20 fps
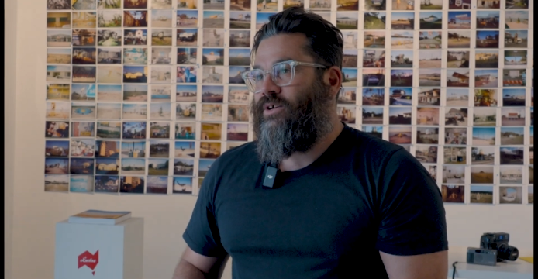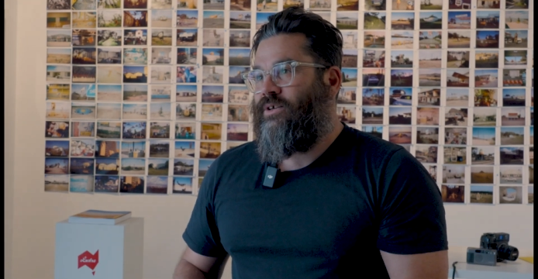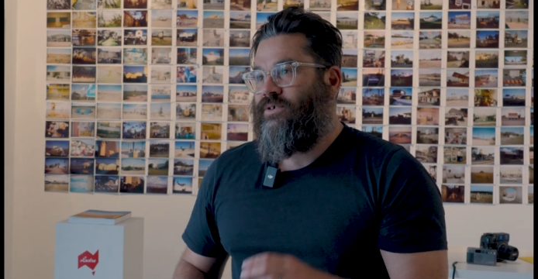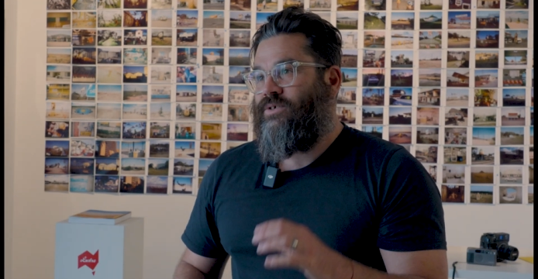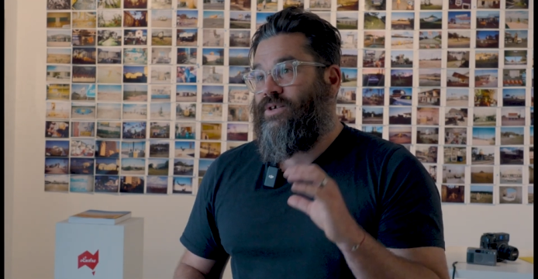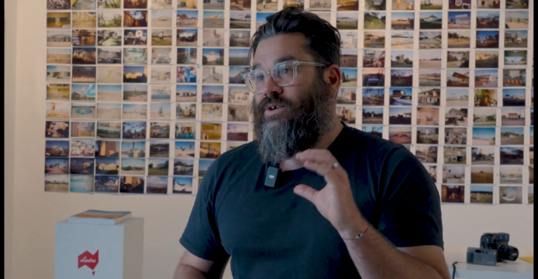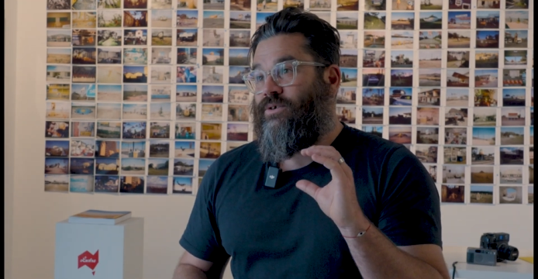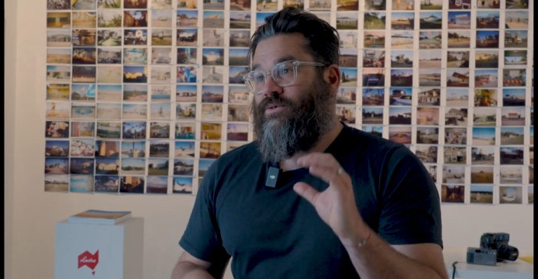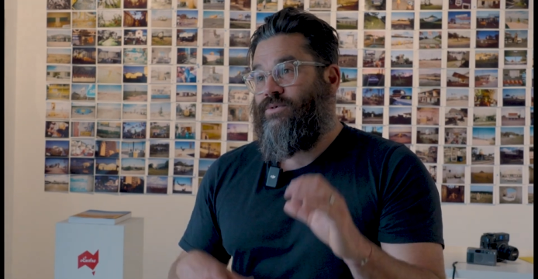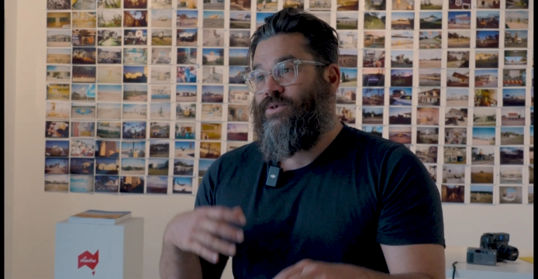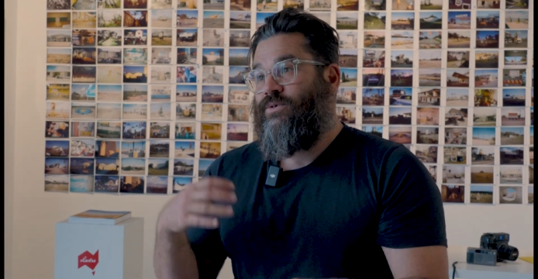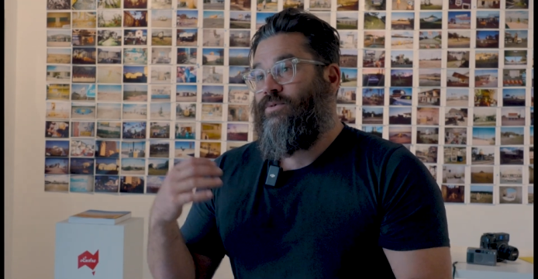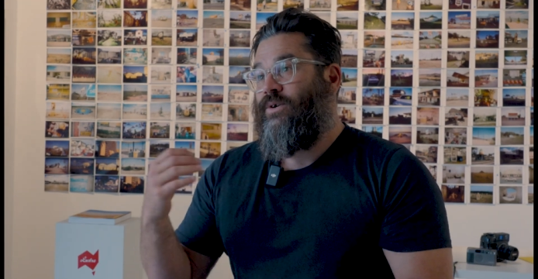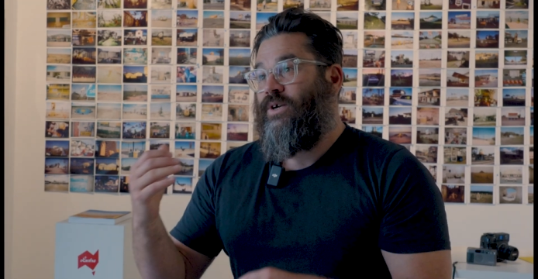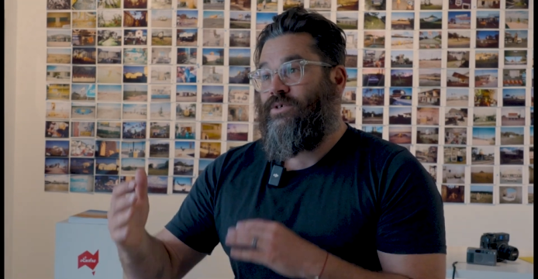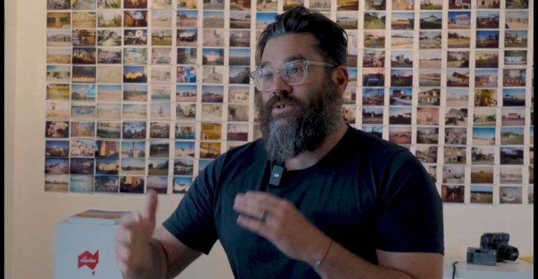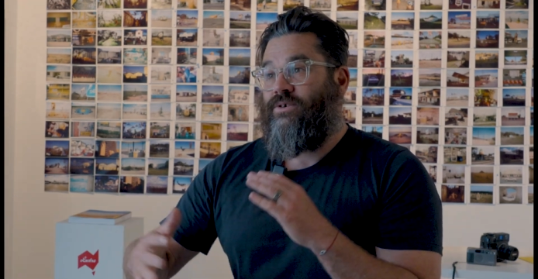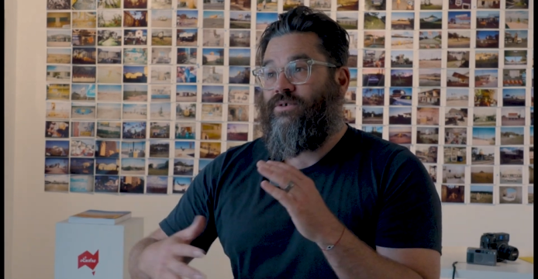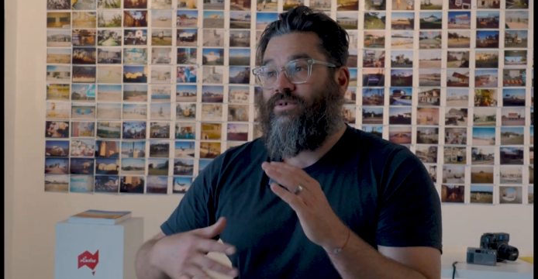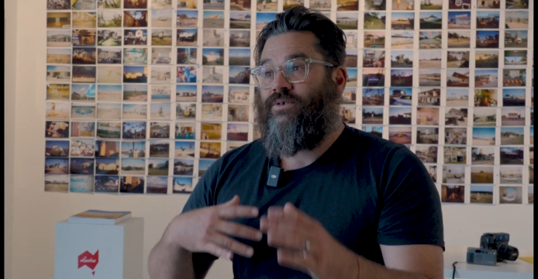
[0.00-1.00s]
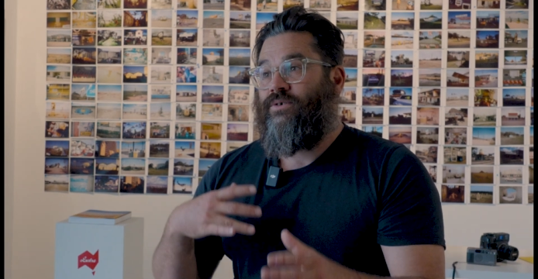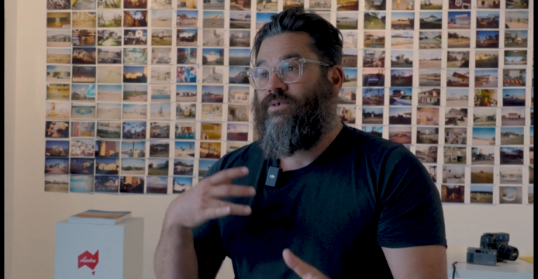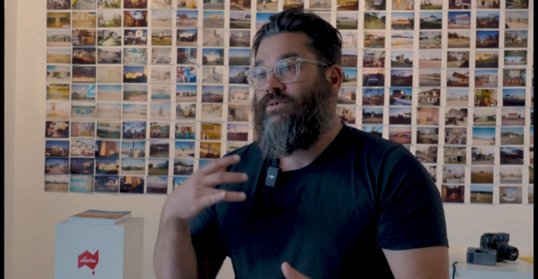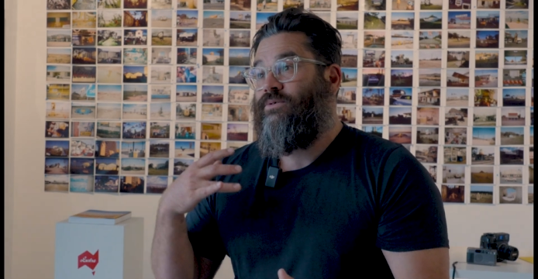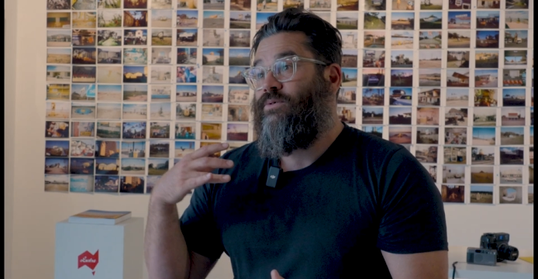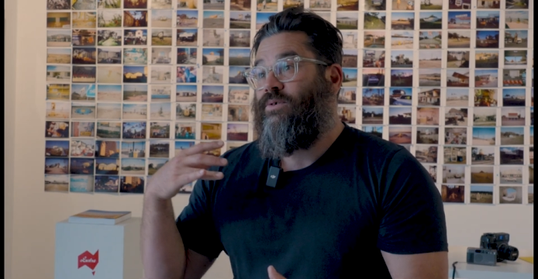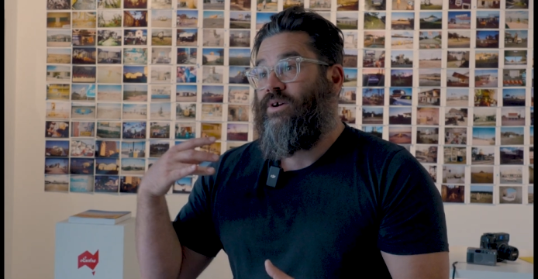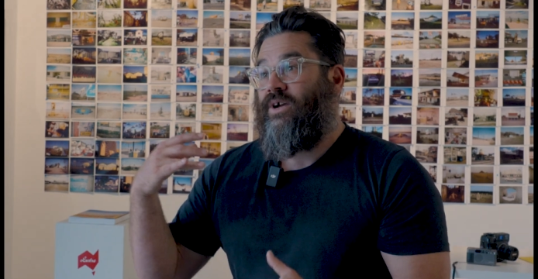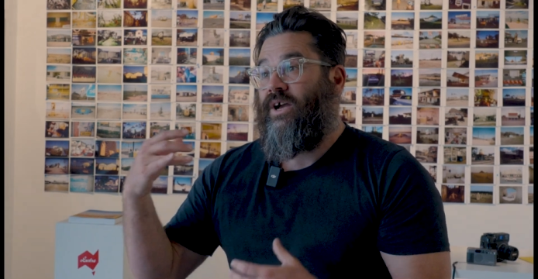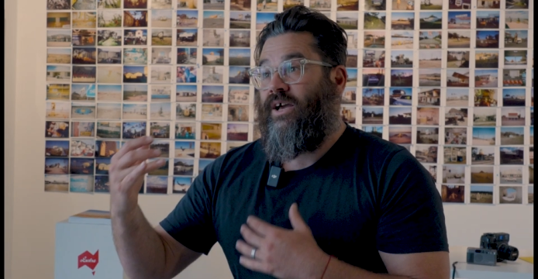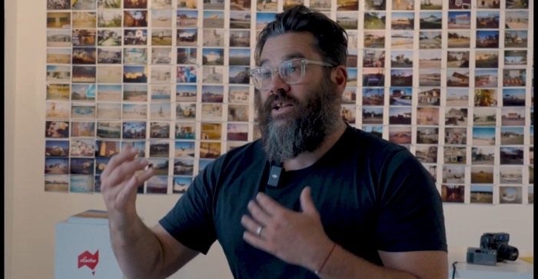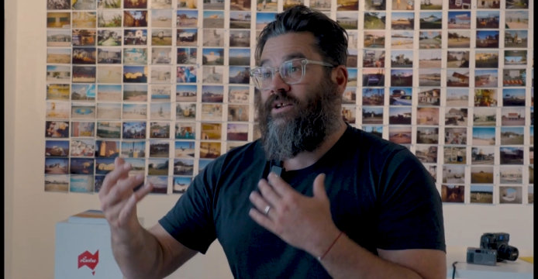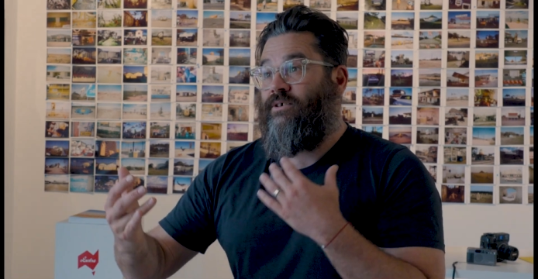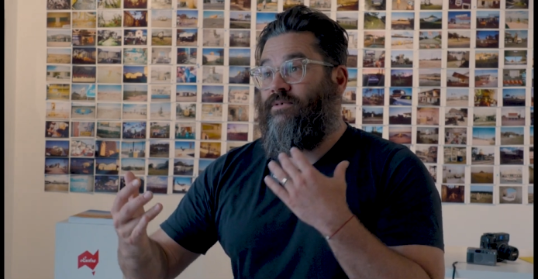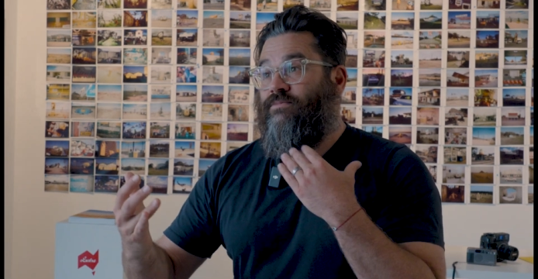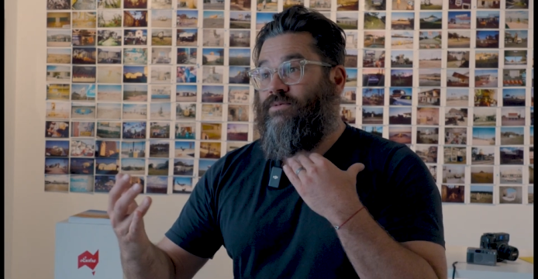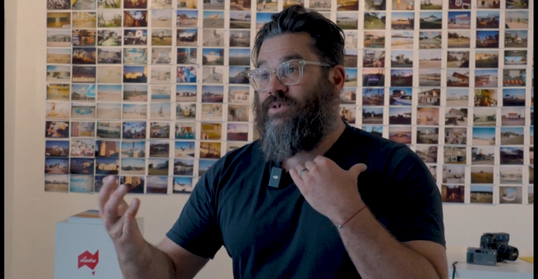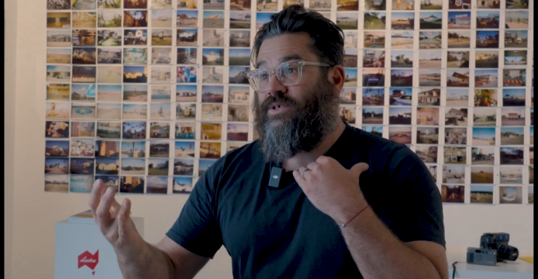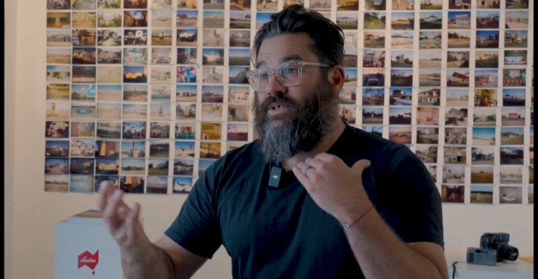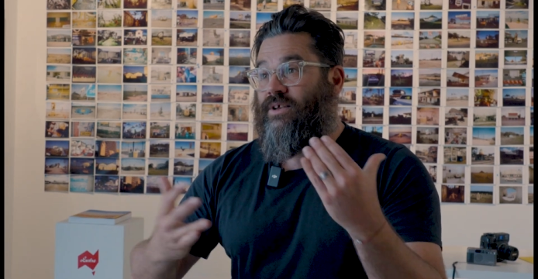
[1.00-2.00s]
so I was always doing
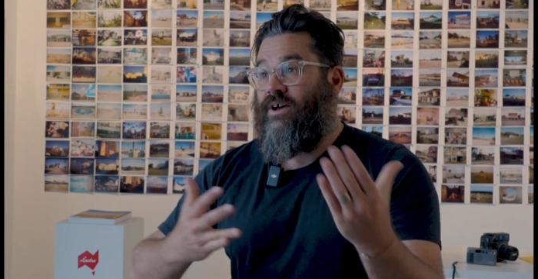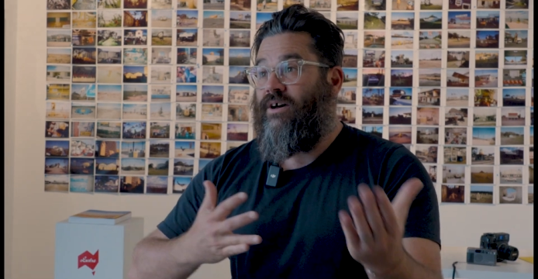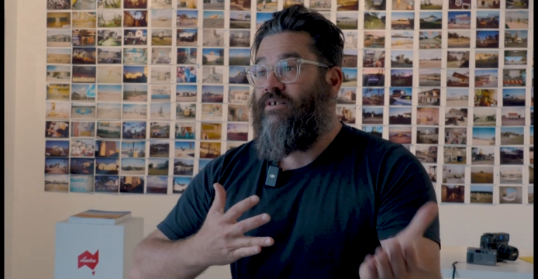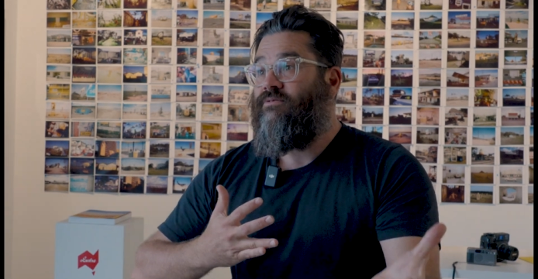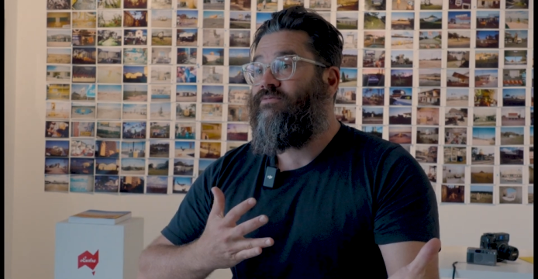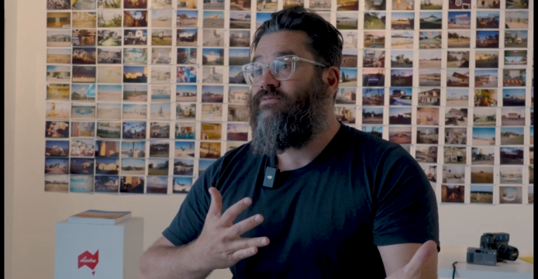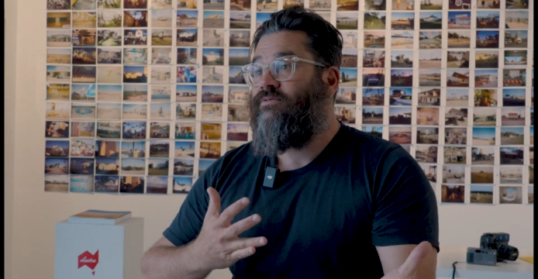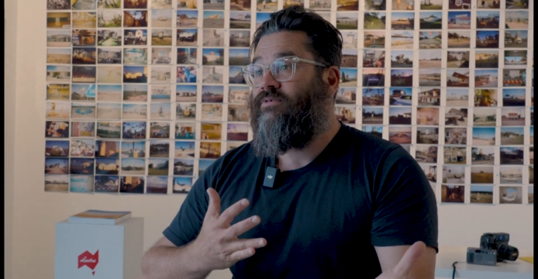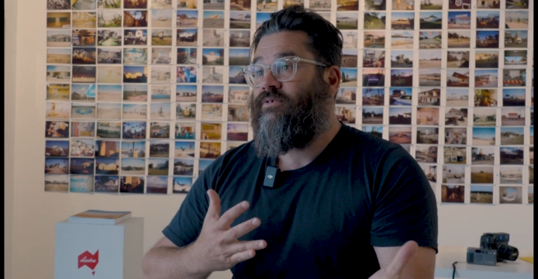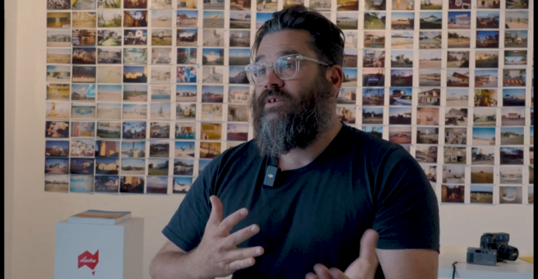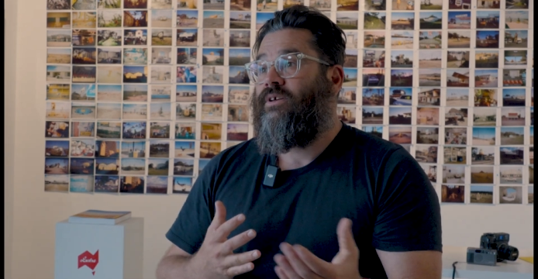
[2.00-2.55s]
creative stuff,